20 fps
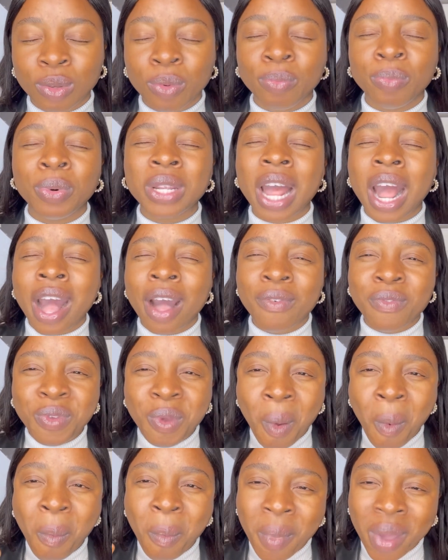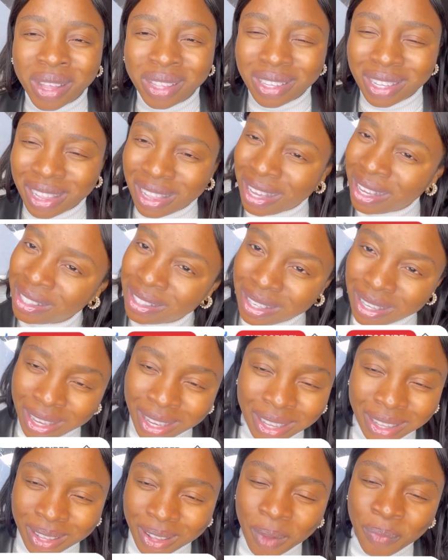but have you met
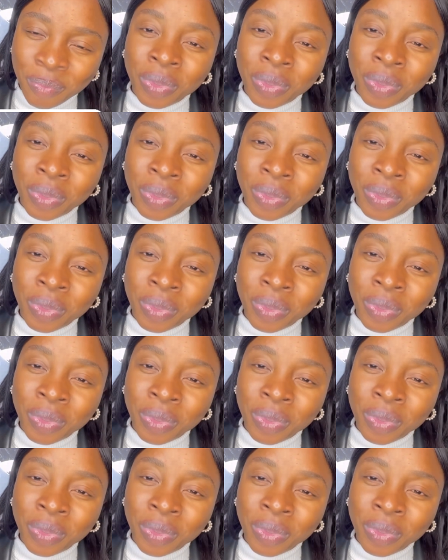LinkedIn?